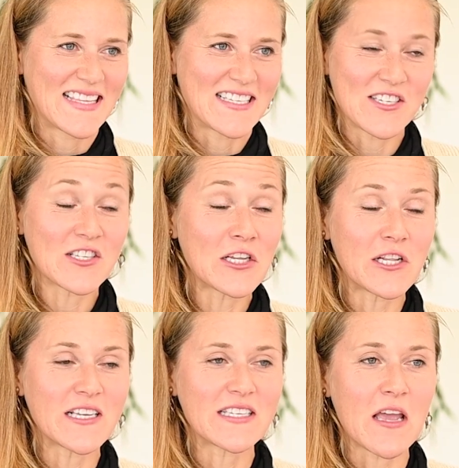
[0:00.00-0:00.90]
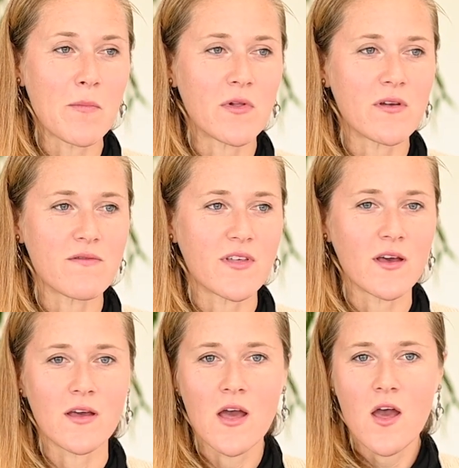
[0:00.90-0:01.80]
Just a little example of
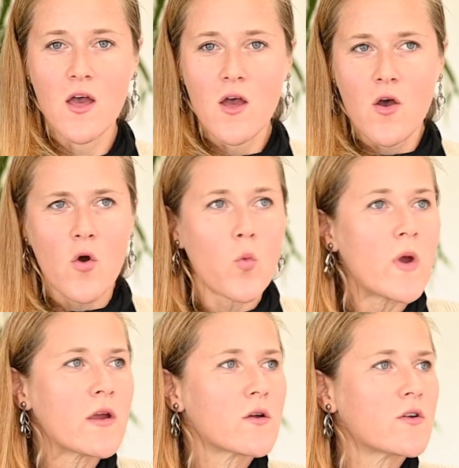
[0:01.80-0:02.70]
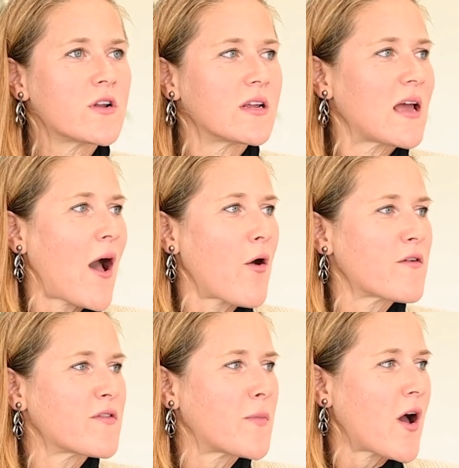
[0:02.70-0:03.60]
the weird, out
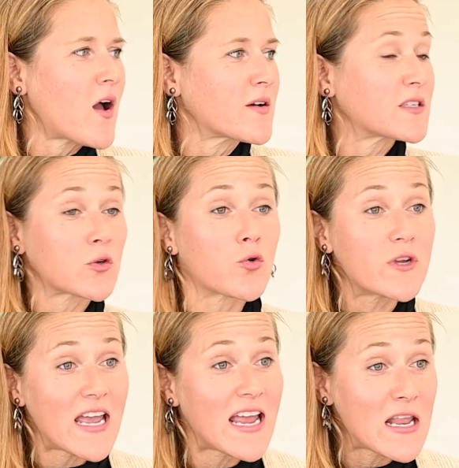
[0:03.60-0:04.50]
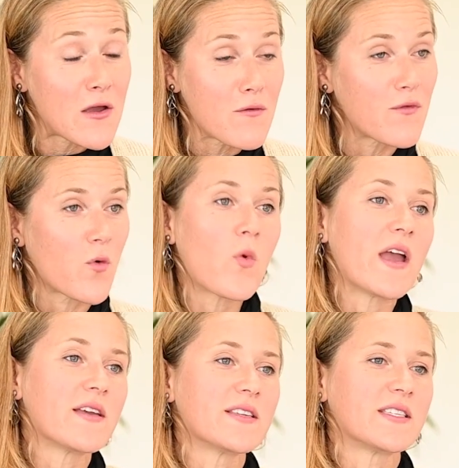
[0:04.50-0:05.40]
of the box, creative
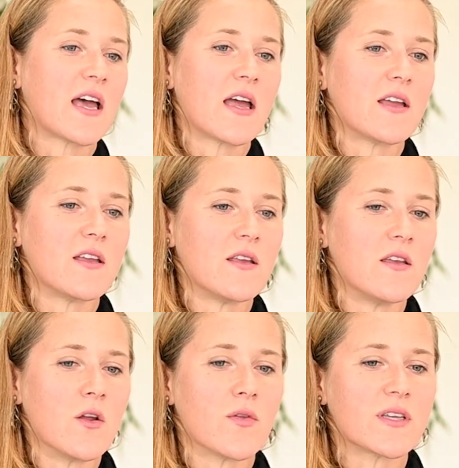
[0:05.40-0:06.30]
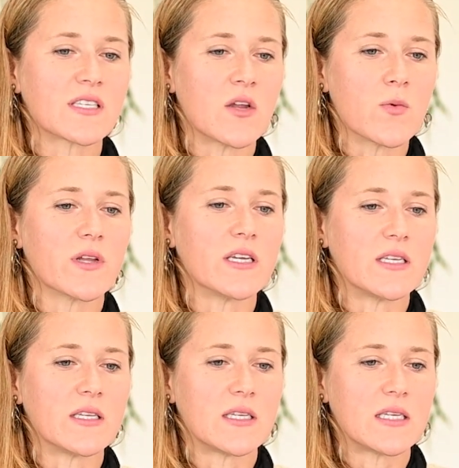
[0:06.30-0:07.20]
ways that, you know, this can really
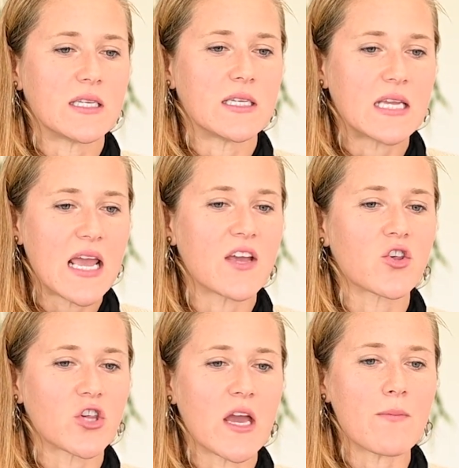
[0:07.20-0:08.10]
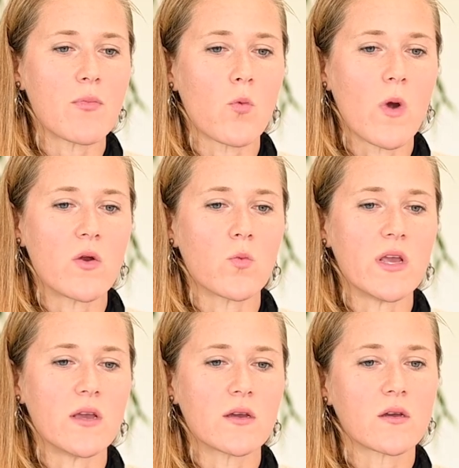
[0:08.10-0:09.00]
take shape when
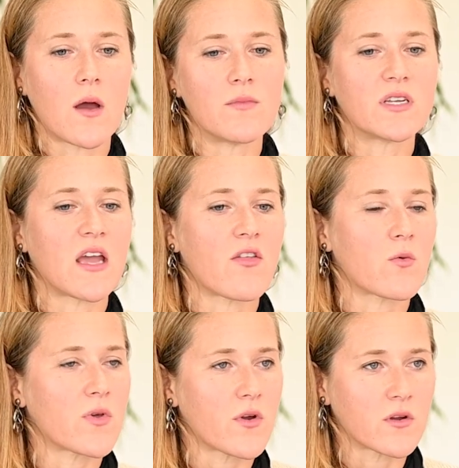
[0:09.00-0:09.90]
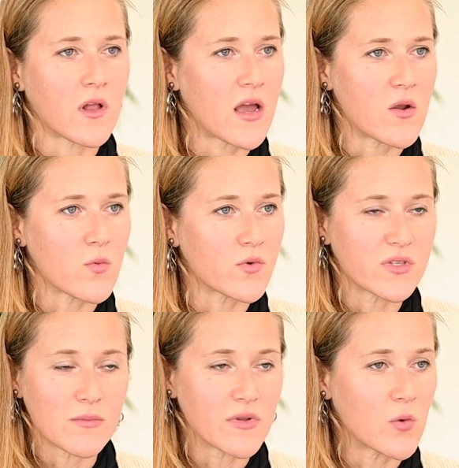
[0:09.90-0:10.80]
we come together with our client and we're
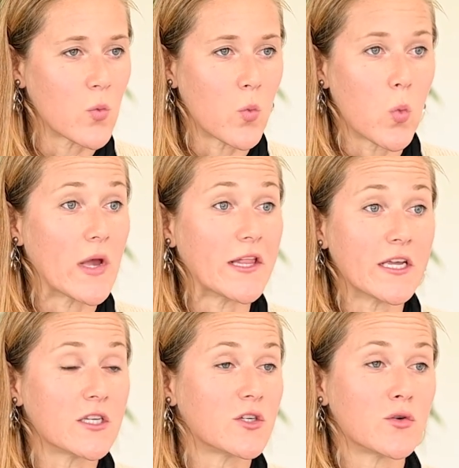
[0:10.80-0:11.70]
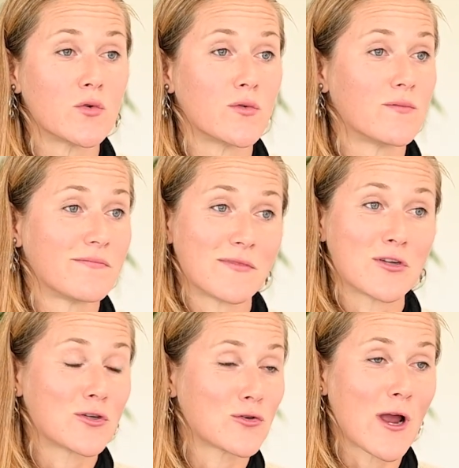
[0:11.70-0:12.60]
simply willing to
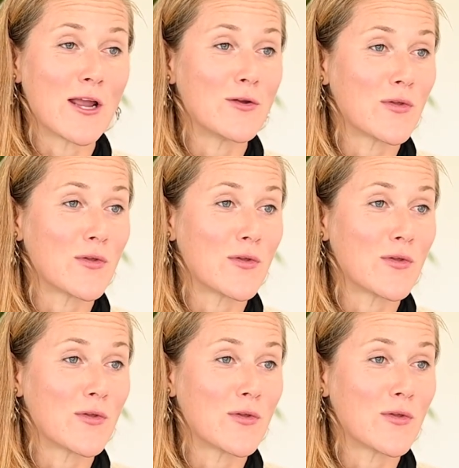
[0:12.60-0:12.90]
try new